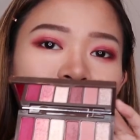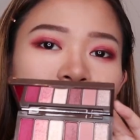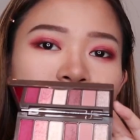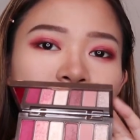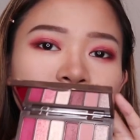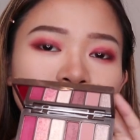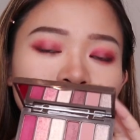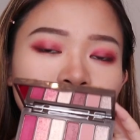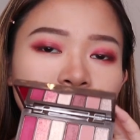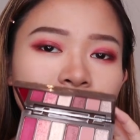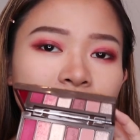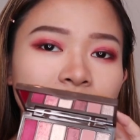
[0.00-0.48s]

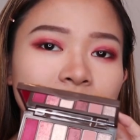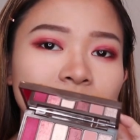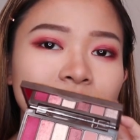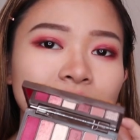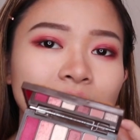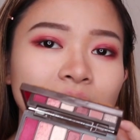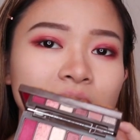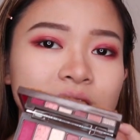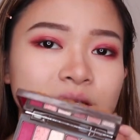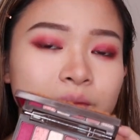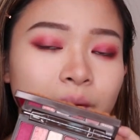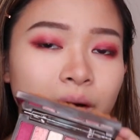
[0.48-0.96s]
So for the
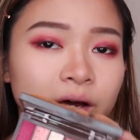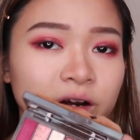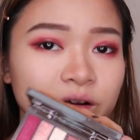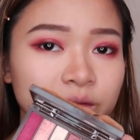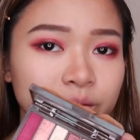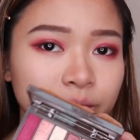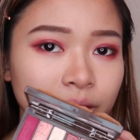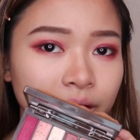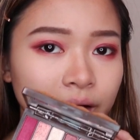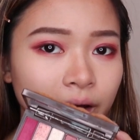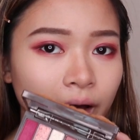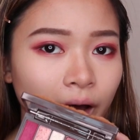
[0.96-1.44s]
last part
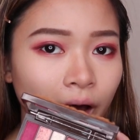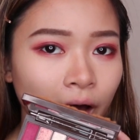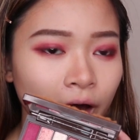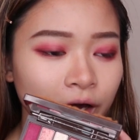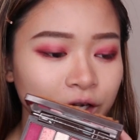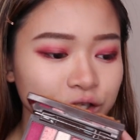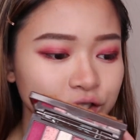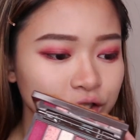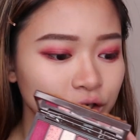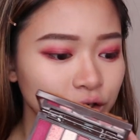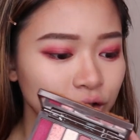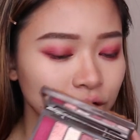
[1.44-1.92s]
of my
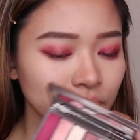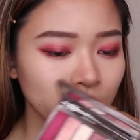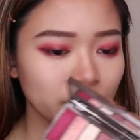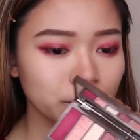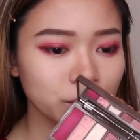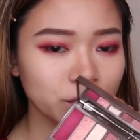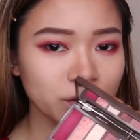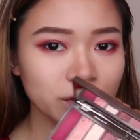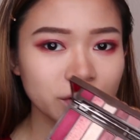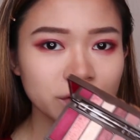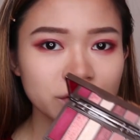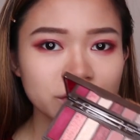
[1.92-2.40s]
eyeshadow,
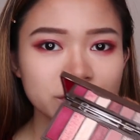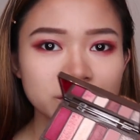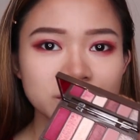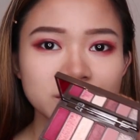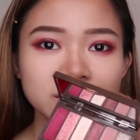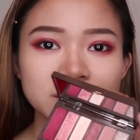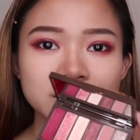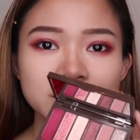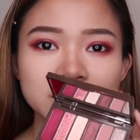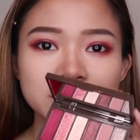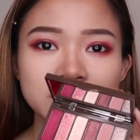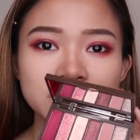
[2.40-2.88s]
I'm gonna
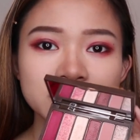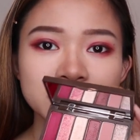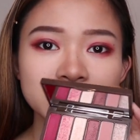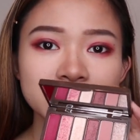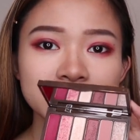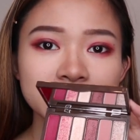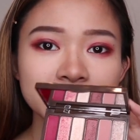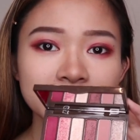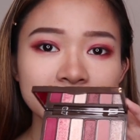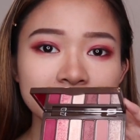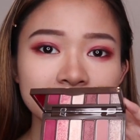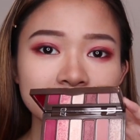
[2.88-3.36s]
use
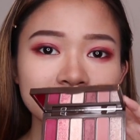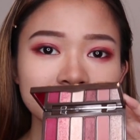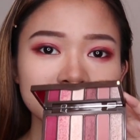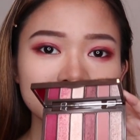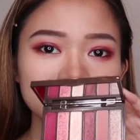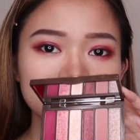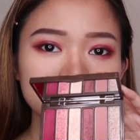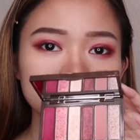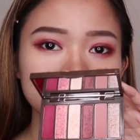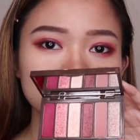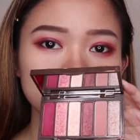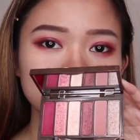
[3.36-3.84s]

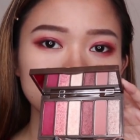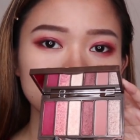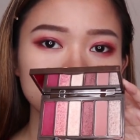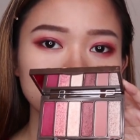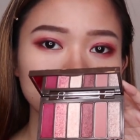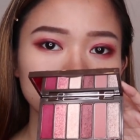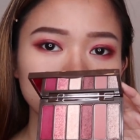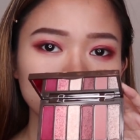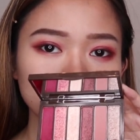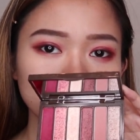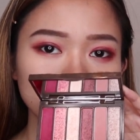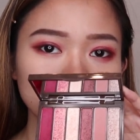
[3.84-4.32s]
these
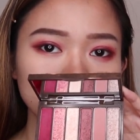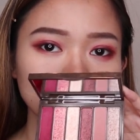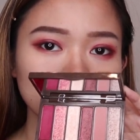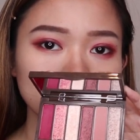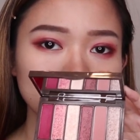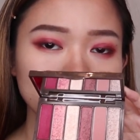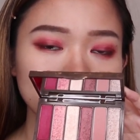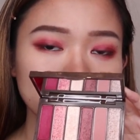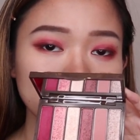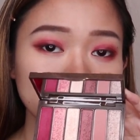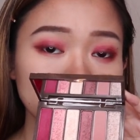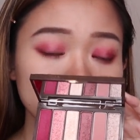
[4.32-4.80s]
two
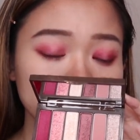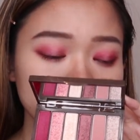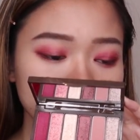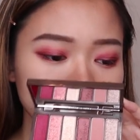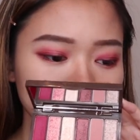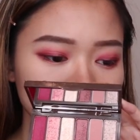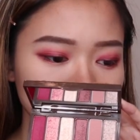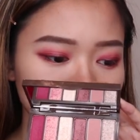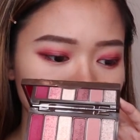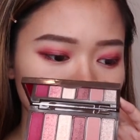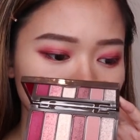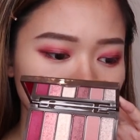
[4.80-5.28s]

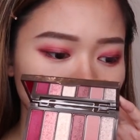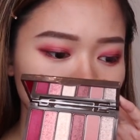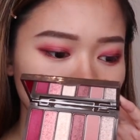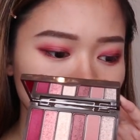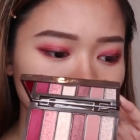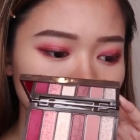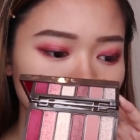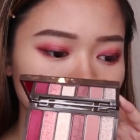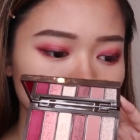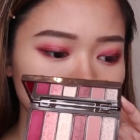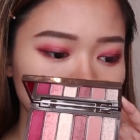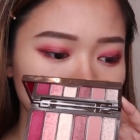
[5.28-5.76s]
glitters
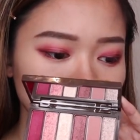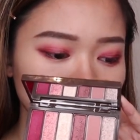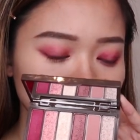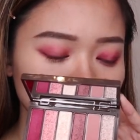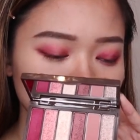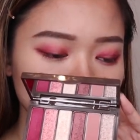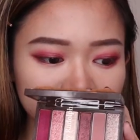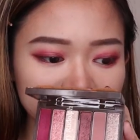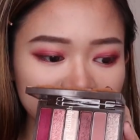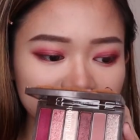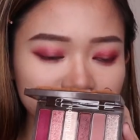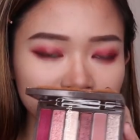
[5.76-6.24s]
together.
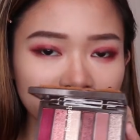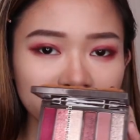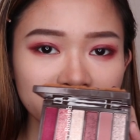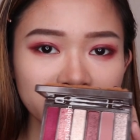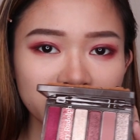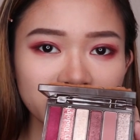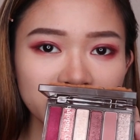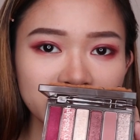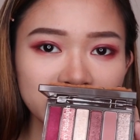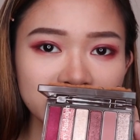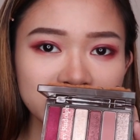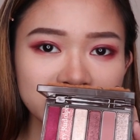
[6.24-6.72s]
This
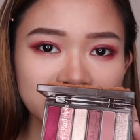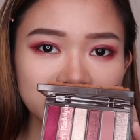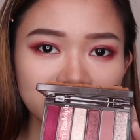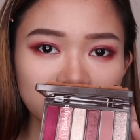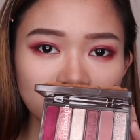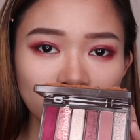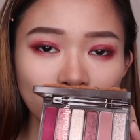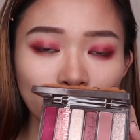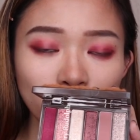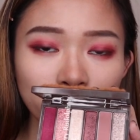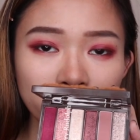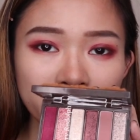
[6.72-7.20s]
one is
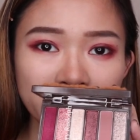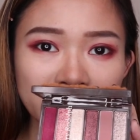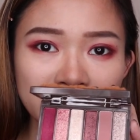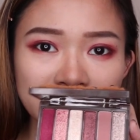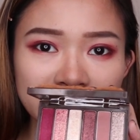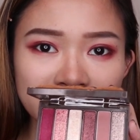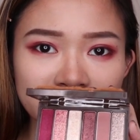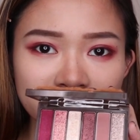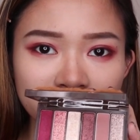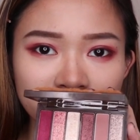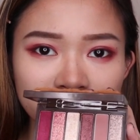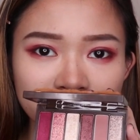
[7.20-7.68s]
a gold
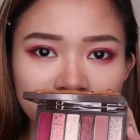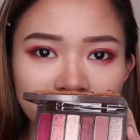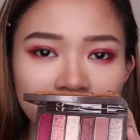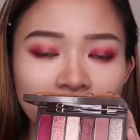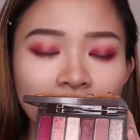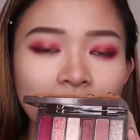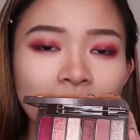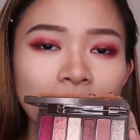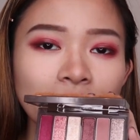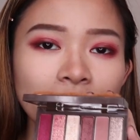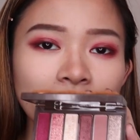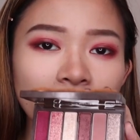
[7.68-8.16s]
pink glitter
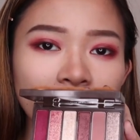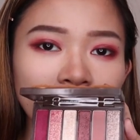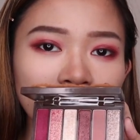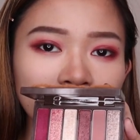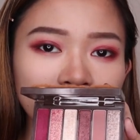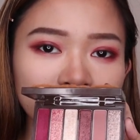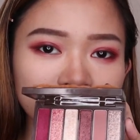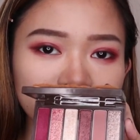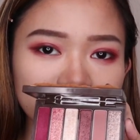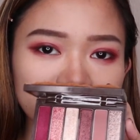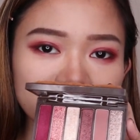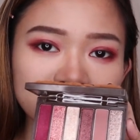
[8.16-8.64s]

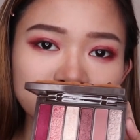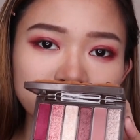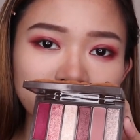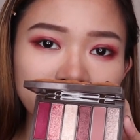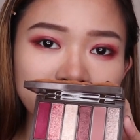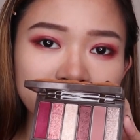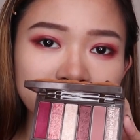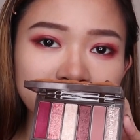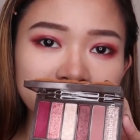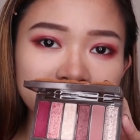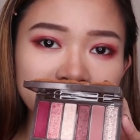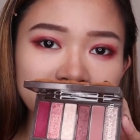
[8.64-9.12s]
and for this
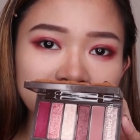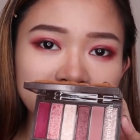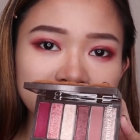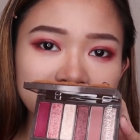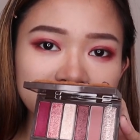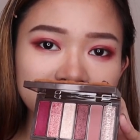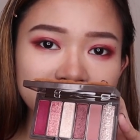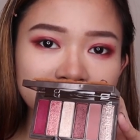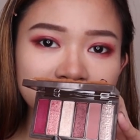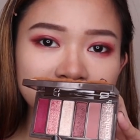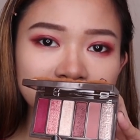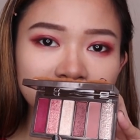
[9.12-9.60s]
one
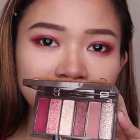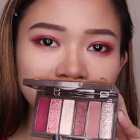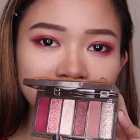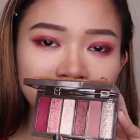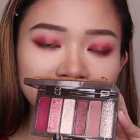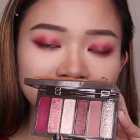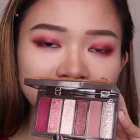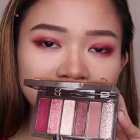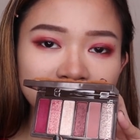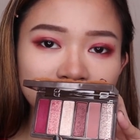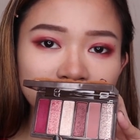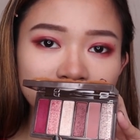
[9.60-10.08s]
is
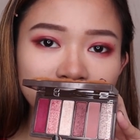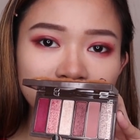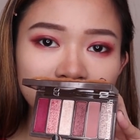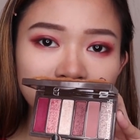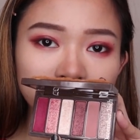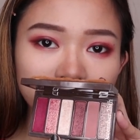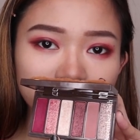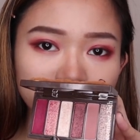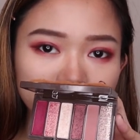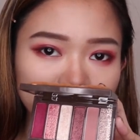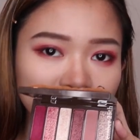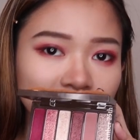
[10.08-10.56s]
a
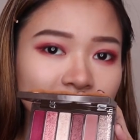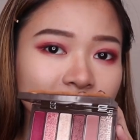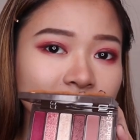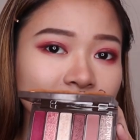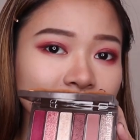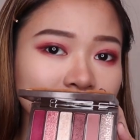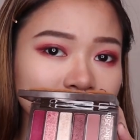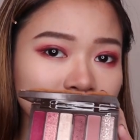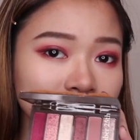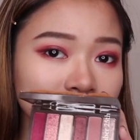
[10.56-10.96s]
silver brown